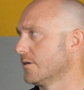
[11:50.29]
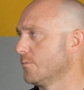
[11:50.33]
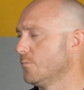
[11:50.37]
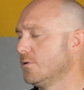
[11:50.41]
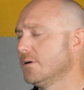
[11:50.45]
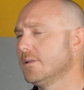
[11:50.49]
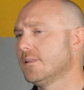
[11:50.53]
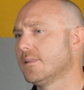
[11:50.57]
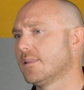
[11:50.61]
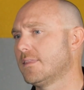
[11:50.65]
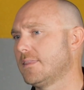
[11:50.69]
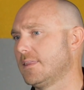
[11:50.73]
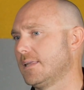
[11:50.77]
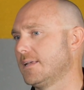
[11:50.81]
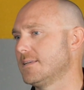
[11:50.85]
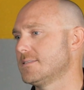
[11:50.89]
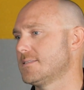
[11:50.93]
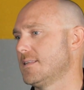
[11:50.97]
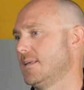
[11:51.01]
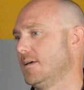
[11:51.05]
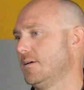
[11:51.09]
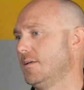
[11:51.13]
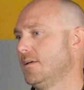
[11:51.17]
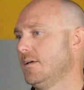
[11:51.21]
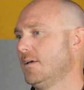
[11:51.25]
And one of the things
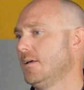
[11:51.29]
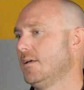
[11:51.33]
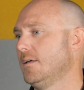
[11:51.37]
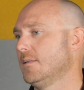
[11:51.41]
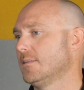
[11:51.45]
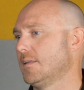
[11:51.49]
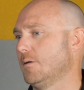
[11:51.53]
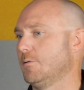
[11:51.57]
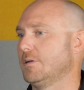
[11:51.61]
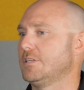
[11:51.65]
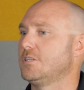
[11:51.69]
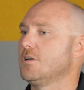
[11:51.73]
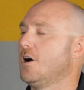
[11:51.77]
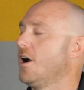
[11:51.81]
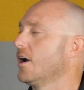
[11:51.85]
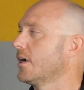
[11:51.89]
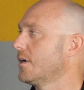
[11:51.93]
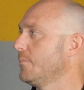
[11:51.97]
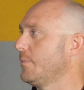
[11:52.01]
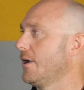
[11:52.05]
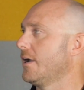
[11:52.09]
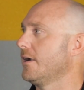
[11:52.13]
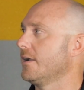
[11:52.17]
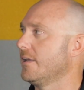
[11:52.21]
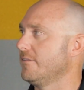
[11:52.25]
that we talk
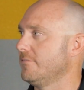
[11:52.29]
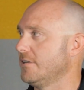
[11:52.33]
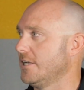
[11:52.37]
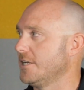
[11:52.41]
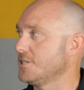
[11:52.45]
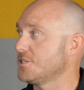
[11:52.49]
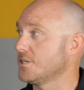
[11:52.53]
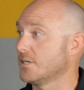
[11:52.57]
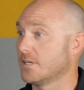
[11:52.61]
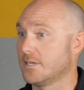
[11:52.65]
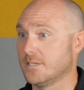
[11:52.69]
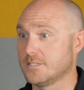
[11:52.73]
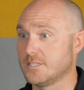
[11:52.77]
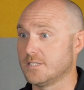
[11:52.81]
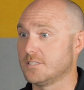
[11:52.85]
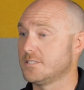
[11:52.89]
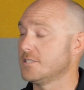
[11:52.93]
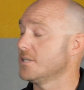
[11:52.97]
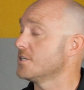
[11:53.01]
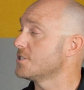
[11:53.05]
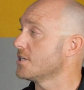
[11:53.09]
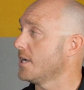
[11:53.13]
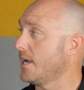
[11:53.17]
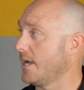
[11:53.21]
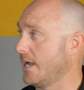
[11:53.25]
about in aviation, because it's
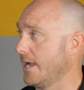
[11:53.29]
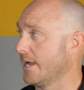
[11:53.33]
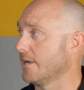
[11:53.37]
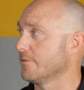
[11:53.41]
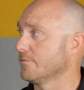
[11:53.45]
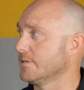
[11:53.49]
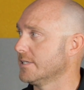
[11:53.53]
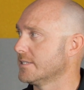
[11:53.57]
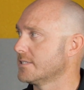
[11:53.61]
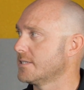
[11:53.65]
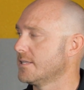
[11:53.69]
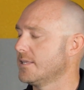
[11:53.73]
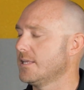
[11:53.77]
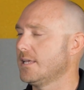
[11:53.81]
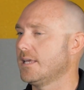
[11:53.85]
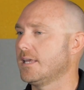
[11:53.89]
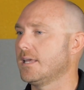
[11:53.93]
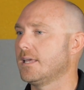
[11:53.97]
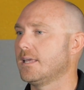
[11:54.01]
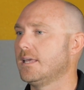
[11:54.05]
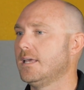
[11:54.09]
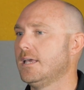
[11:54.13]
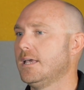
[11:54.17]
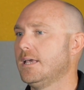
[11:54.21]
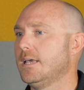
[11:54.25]
such a high-risk
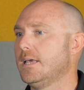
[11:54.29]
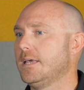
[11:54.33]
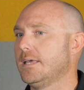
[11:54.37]
thing,